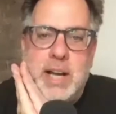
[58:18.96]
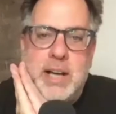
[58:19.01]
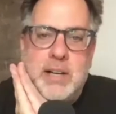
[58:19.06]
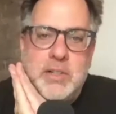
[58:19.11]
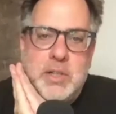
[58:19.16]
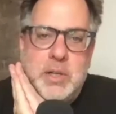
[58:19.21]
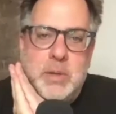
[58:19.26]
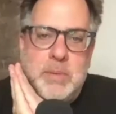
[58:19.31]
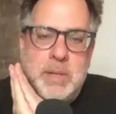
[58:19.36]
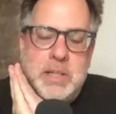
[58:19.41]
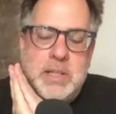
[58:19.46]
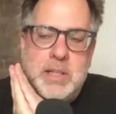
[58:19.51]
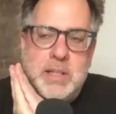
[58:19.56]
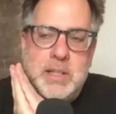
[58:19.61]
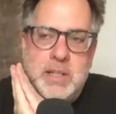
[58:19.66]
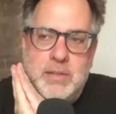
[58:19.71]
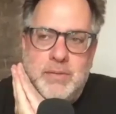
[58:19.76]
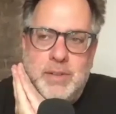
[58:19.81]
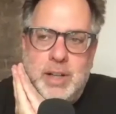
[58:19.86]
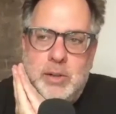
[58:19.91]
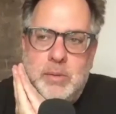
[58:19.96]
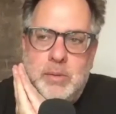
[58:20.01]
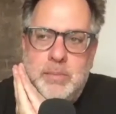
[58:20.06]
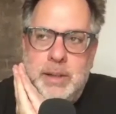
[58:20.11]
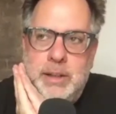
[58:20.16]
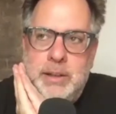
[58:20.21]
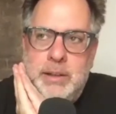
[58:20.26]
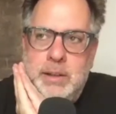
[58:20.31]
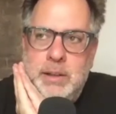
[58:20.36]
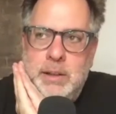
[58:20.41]
or business development.
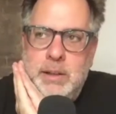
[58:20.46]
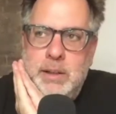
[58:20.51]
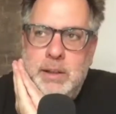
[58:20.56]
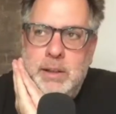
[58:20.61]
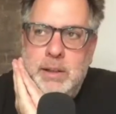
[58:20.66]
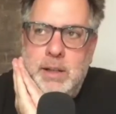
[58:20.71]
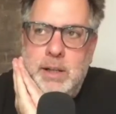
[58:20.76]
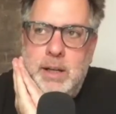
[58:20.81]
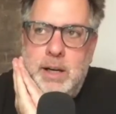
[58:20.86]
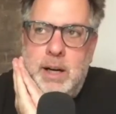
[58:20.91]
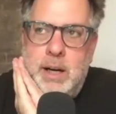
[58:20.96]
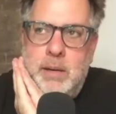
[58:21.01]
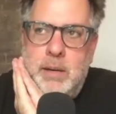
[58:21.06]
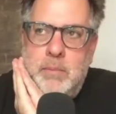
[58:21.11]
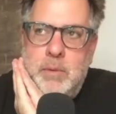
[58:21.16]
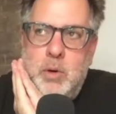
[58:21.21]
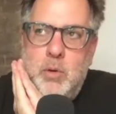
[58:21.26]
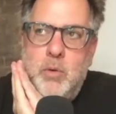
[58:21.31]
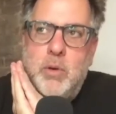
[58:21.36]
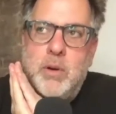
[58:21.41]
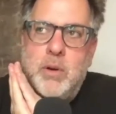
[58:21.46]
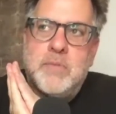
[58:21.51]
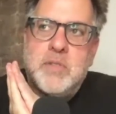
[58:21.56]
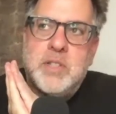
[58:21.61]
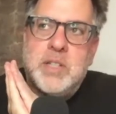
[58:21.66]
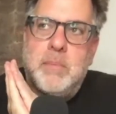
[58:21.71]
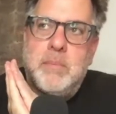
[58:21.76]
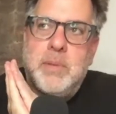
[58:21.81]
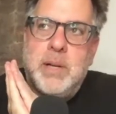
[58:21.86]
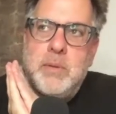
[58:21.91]
Or if
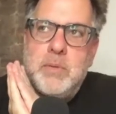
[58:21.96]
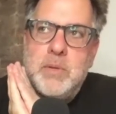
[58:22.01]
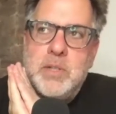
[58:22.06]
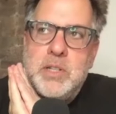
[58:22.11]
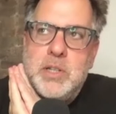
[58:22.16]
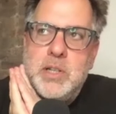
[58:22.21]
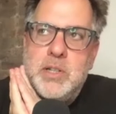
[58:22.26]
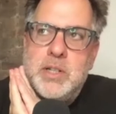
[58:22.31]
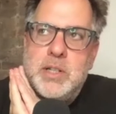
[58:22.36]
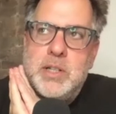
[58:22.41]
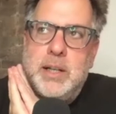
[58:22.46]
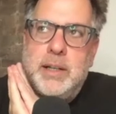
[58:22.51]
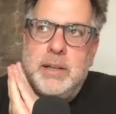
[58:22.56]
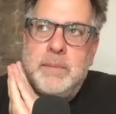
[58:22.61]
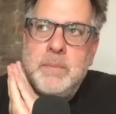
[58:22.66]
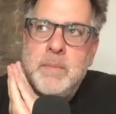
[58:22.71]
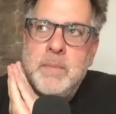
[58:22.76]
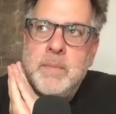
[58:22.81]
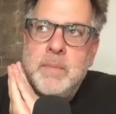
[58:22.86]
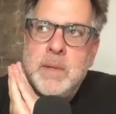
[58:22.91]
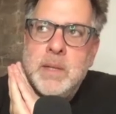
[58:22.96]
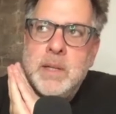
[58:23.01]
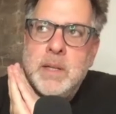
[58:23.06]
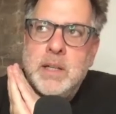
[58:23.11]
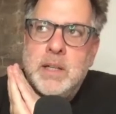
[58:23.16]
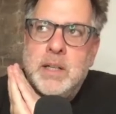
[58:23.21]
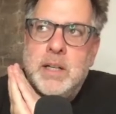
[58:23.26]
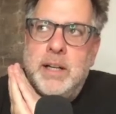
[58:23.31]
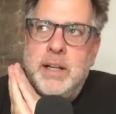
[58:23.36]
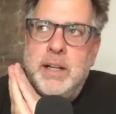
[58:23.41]
somebody was just a
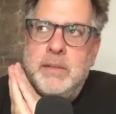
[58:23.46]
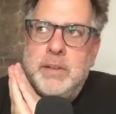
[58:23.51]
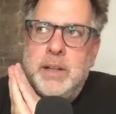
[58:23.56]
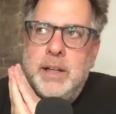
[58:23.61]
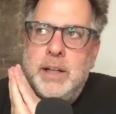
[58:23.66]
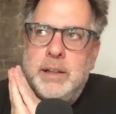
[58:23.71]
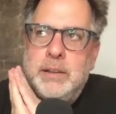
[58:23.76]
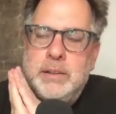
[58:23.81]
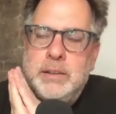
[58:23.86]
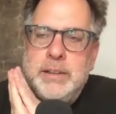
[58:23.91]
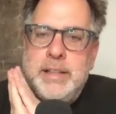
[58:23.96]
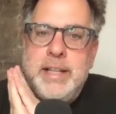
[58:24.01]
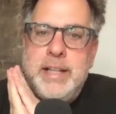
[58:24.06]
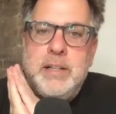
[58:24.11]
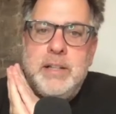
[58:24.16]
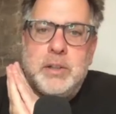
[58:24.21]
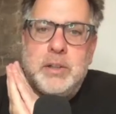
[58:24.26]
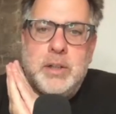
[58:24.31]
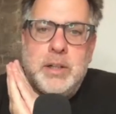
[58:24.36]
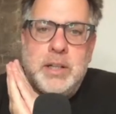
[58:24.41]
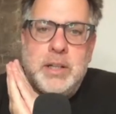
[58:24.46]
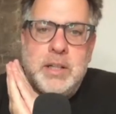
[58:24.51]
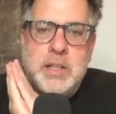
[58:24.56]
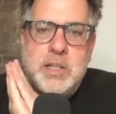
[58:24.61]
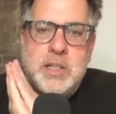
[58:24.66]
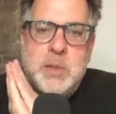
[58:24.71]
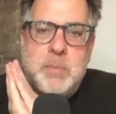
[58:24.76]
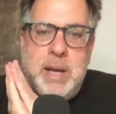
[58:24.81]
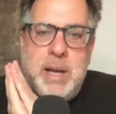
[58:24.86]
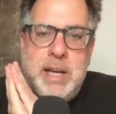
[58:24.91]
kind of a leader in the
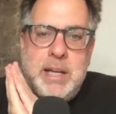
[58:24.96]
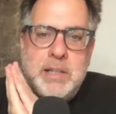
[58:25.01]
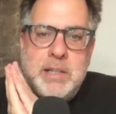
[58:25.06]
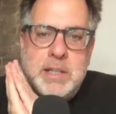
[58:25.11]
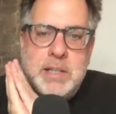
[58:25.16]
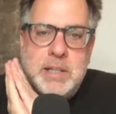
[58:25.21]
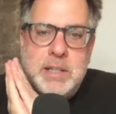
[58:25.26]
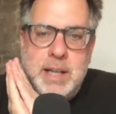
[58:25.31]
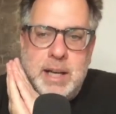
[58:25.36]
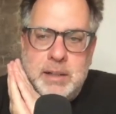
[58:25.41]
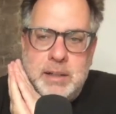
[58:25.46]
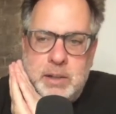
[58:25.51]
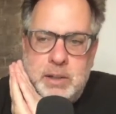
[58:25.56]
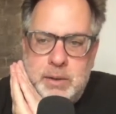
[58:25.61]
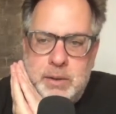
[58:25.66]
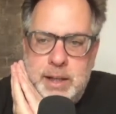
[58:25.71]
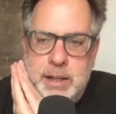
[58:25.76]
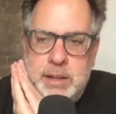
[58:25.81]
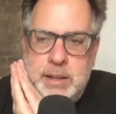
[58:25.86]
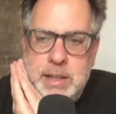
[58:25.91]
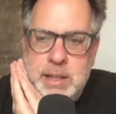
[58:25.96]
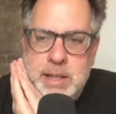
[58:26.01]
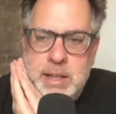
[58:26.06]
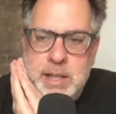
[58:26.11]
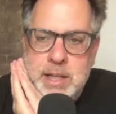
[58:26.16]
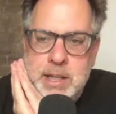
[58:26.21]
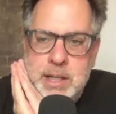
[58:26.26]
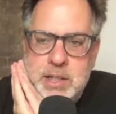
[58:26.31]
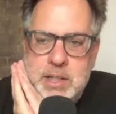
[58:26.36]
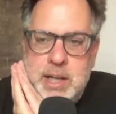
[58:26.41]
space that you're in,
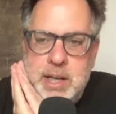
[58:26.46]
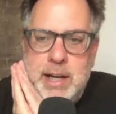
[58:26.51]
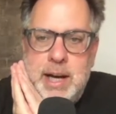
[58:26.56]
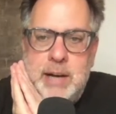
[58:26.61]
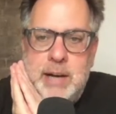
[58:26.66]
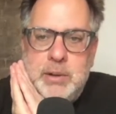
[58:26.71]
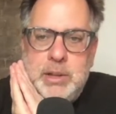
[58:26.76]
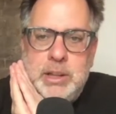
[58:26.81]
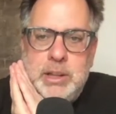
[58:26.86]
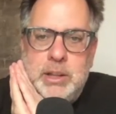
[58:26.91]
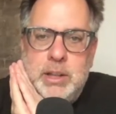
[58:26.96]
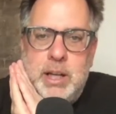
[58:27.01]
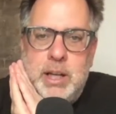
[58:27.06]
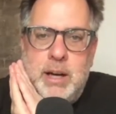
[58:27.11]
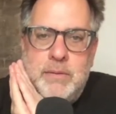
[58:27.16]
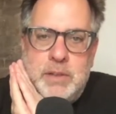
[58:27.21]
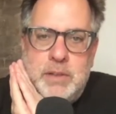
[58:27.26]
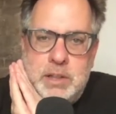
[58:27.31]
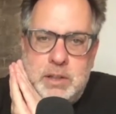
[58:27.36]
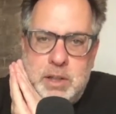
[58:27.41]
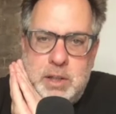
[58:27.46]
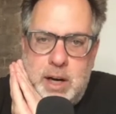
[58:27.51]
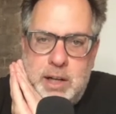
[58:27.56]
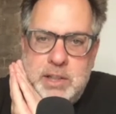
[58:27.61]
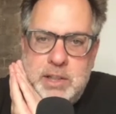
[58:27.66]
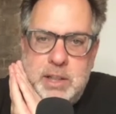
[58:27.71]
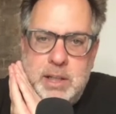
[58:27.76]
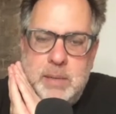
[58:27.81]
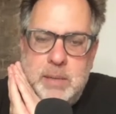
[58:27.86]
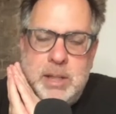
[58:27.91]
saying, I would love to talk to
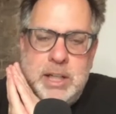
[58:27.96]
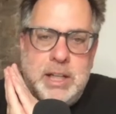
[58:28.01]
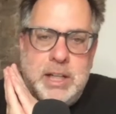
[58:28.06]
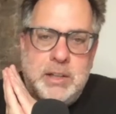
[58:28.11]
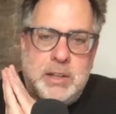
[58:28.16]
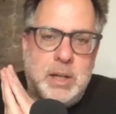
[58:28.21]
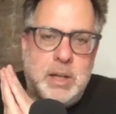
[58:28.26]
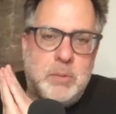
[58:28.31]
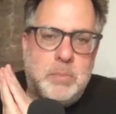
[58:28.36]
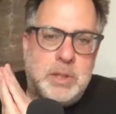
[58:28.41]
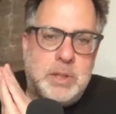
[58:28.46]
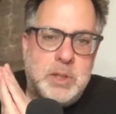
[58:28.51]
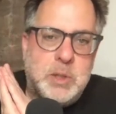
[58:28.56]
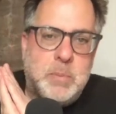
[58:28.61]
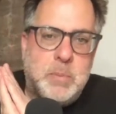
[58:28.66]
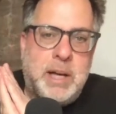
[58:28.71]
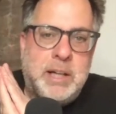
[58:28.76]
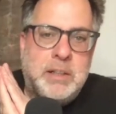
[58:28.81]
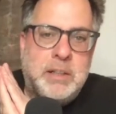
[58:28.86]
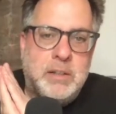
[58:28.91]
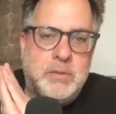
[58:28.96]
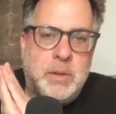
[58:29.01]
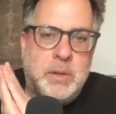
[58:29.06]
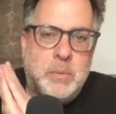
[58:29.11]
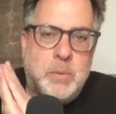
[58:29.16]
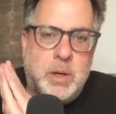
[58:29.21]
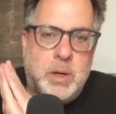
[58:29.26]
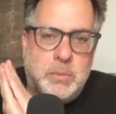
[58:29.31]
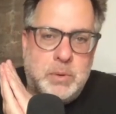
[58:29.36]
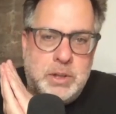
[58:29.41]
them and get their perspective on
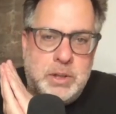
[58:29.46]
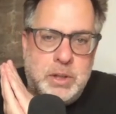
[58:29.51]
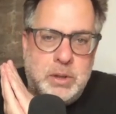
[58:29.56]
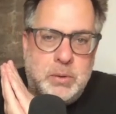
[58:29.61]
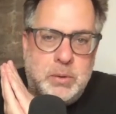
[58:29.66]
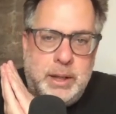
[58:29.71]
what we're doing.